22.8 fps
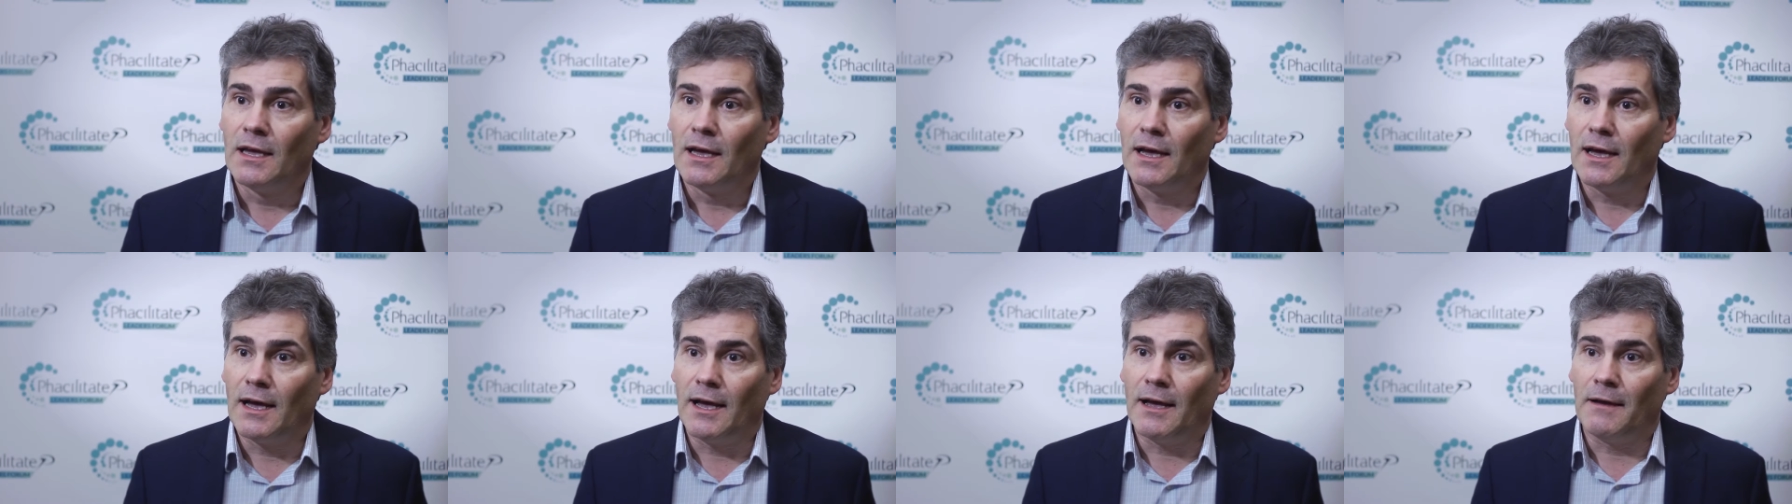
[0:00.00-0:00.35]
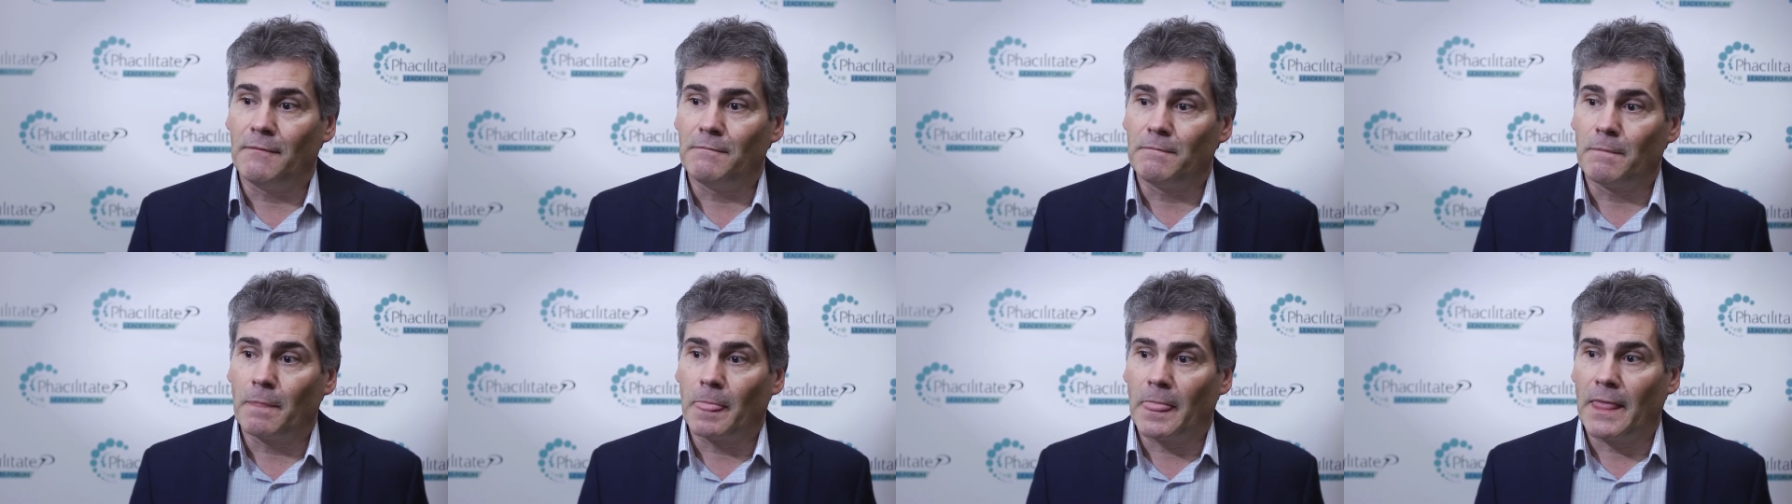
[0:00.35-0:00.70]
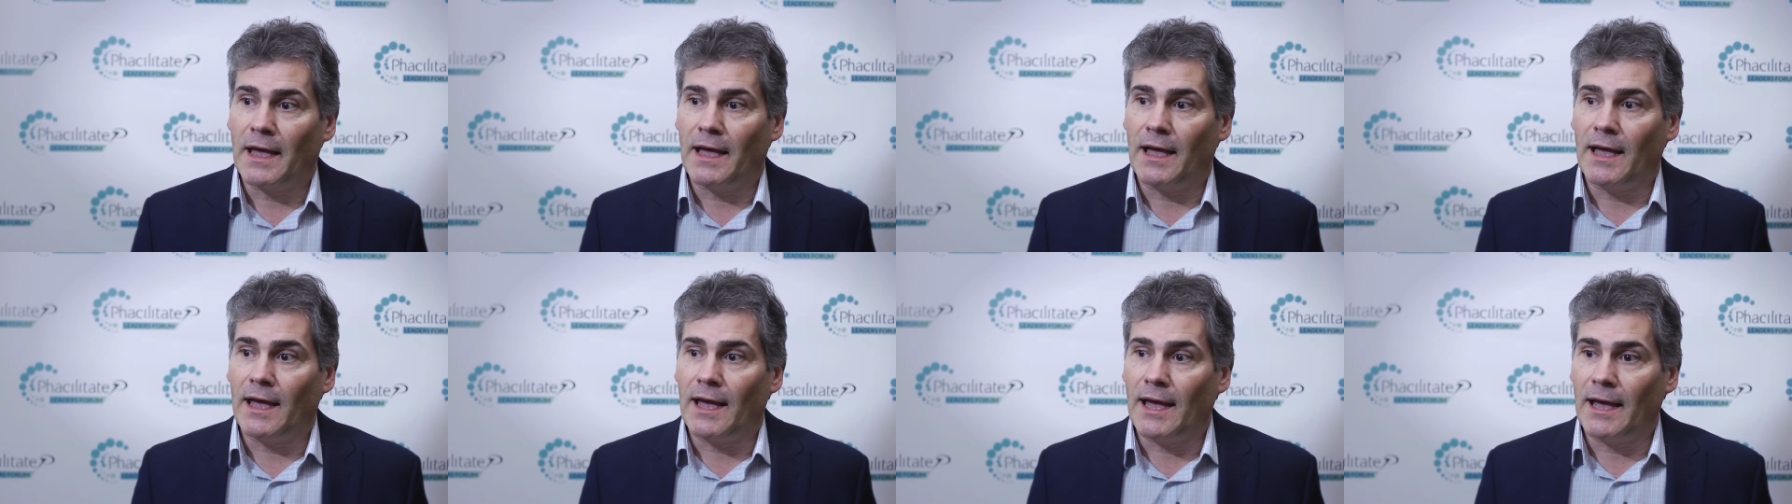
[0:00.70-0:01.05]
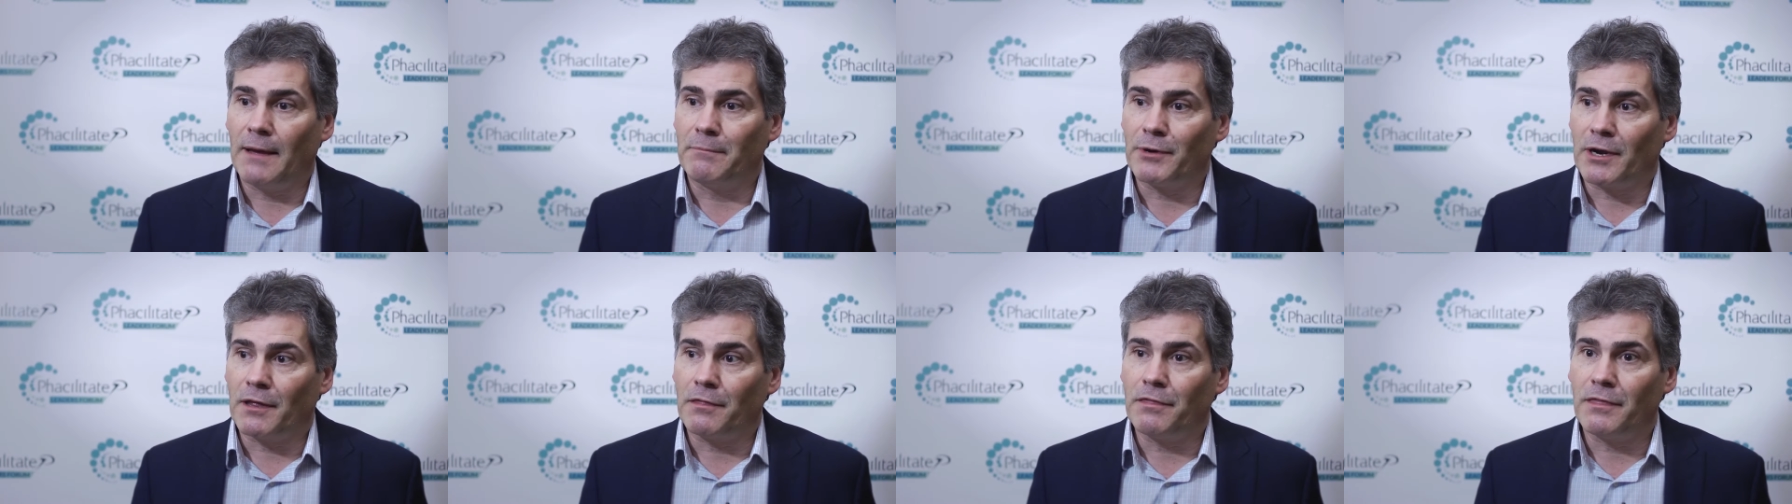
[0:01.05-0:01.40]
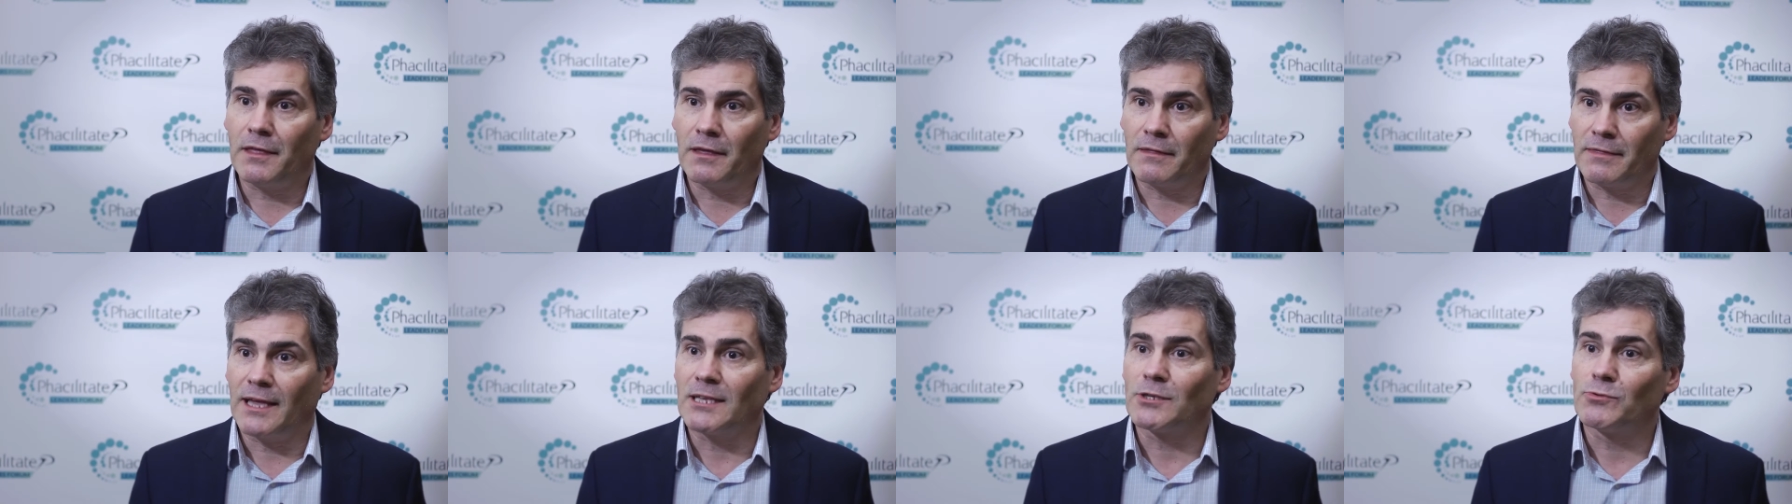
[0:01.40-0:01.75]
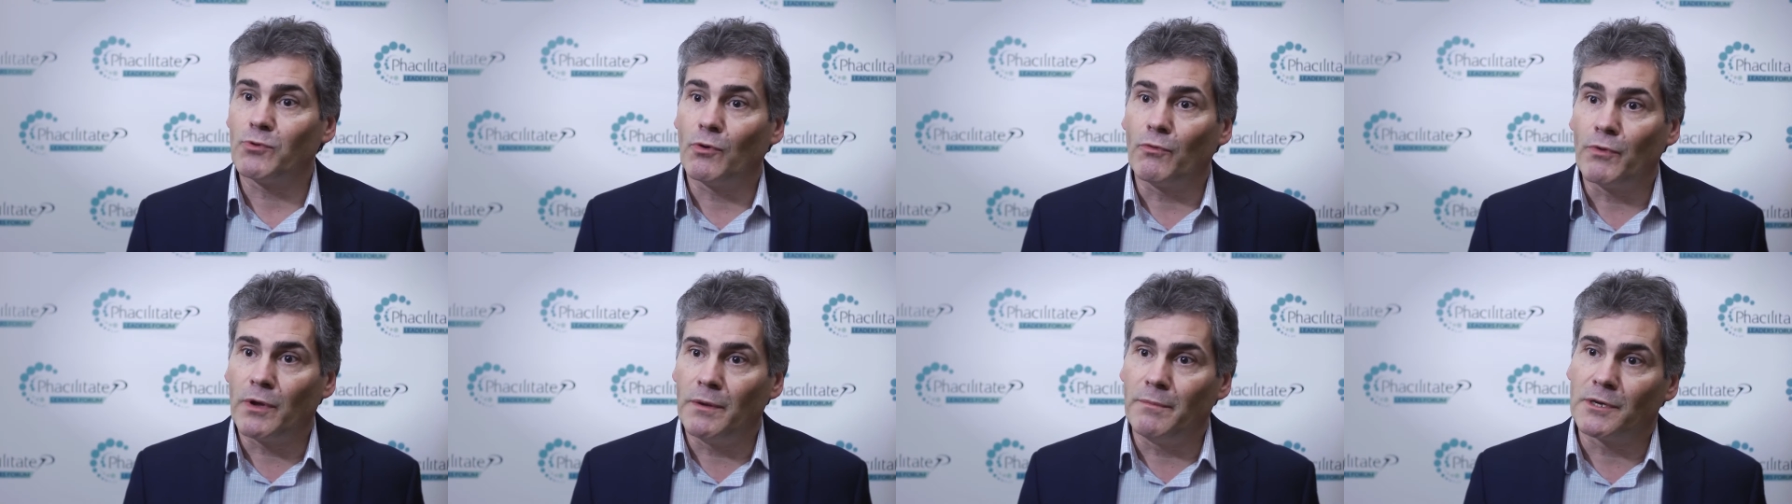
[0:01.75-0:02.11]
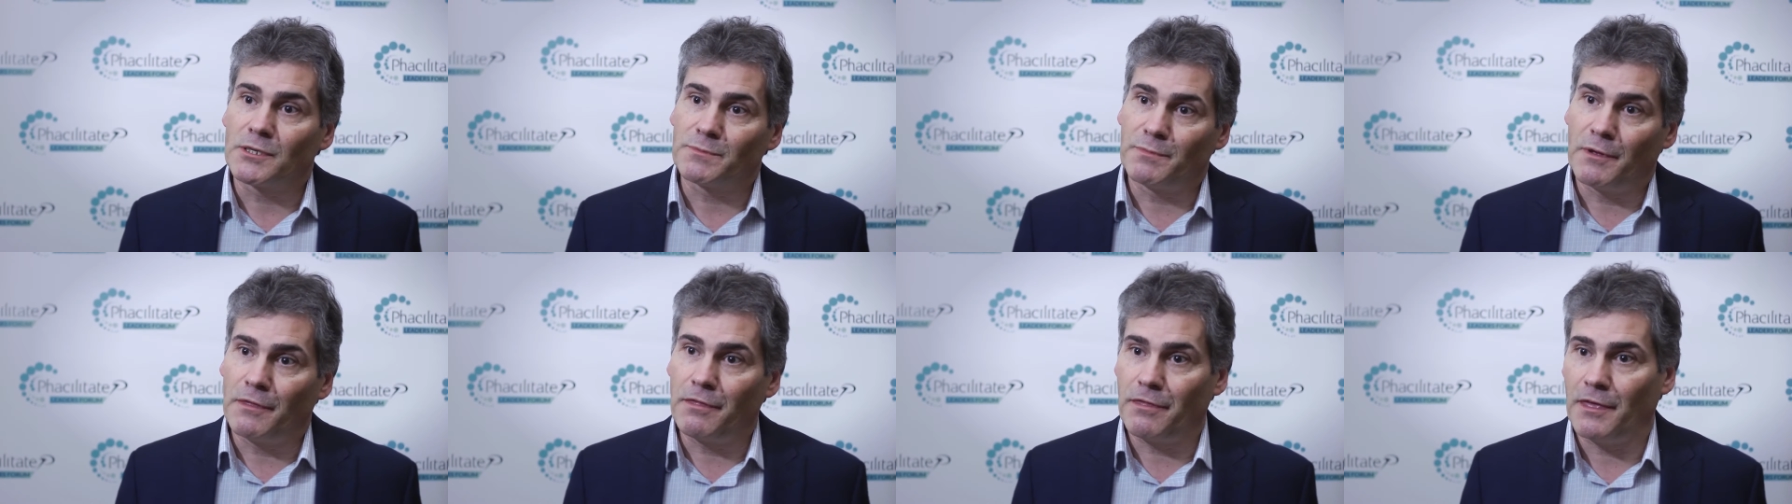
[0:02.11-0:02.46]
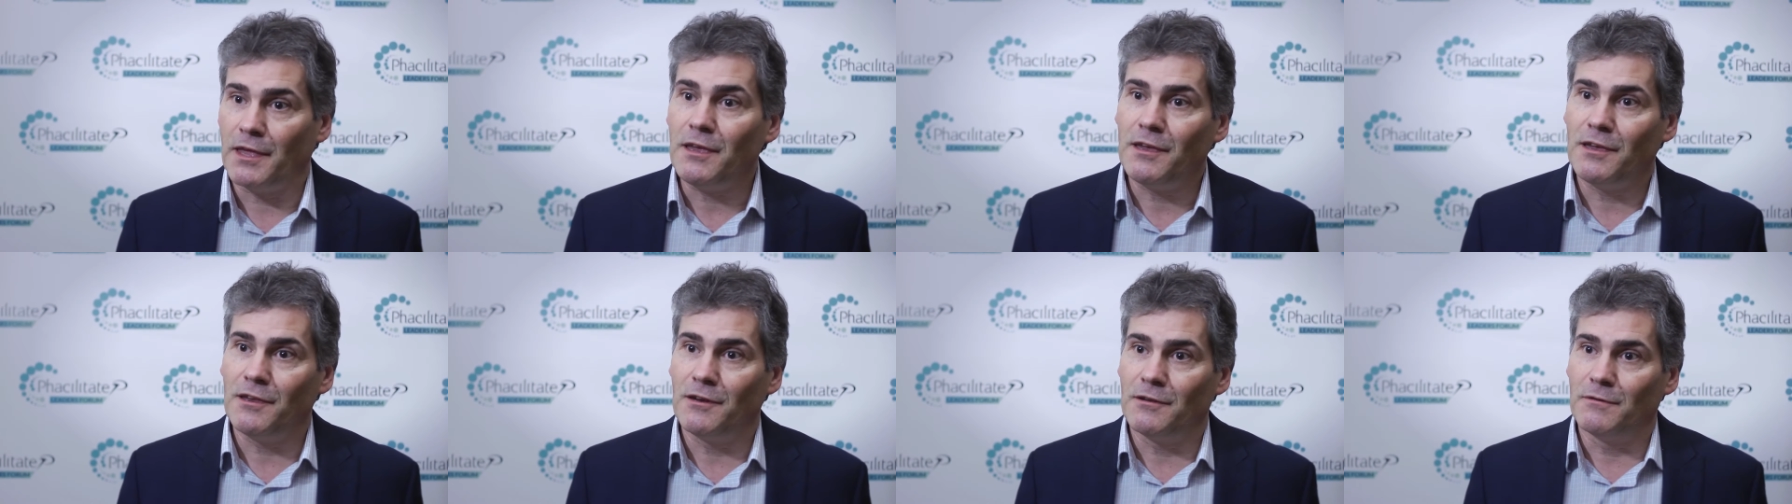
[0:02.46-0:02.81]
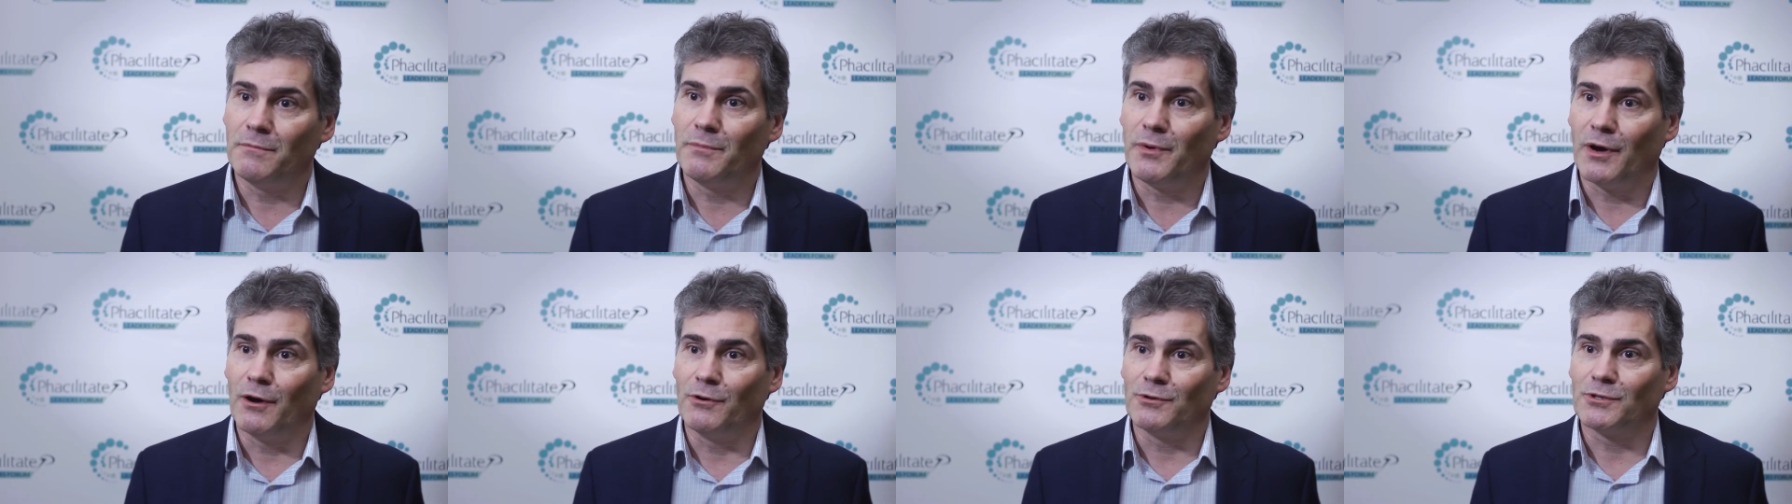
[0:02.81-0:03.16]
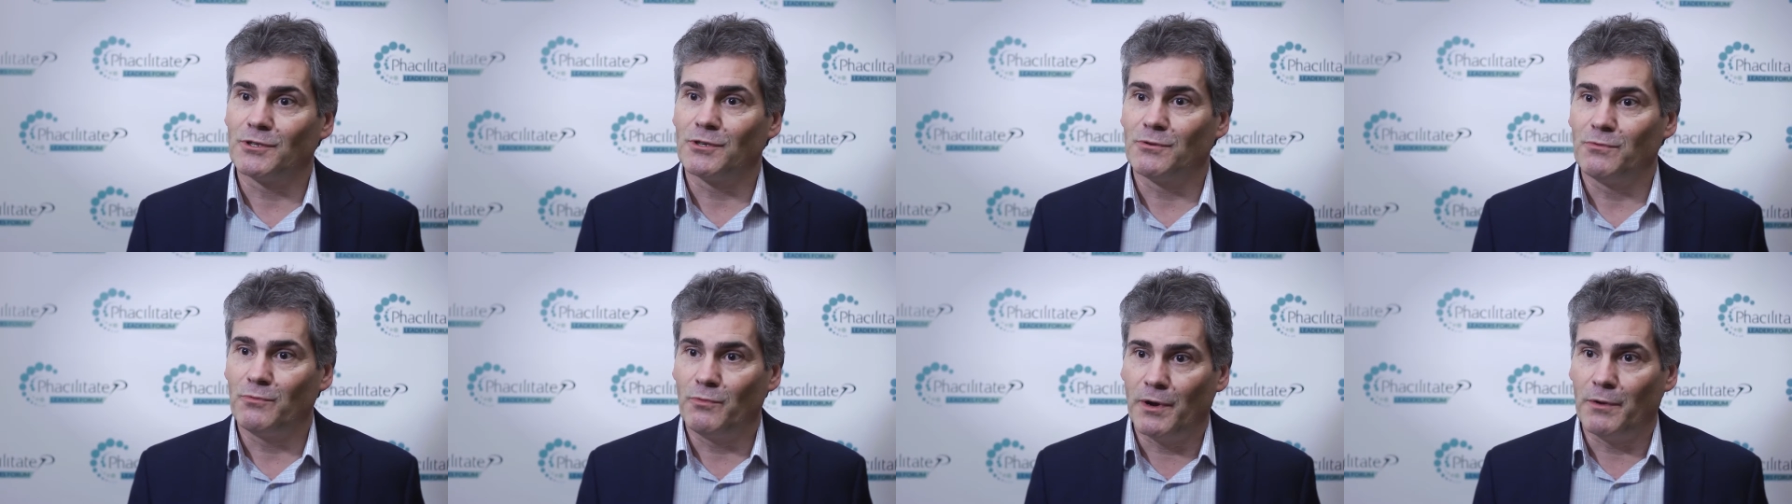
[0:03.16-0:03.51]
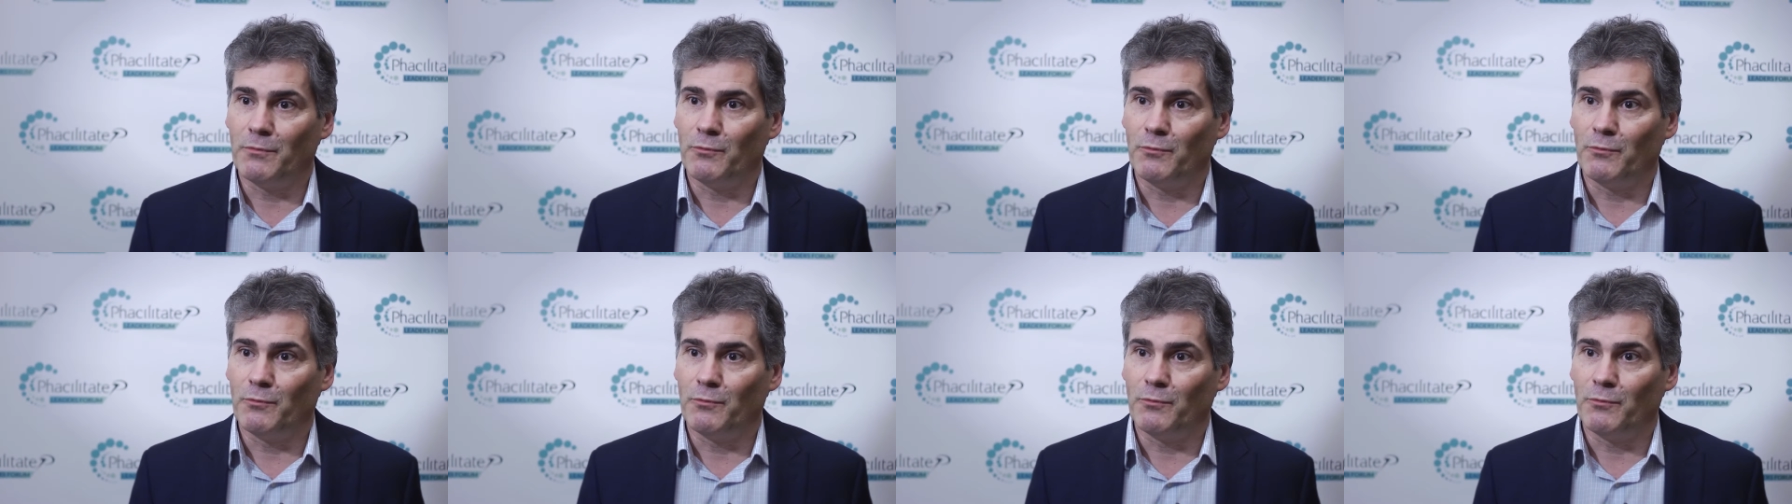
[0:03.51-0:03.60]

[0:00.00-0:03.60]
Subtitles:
But I think that's what we must be thinking about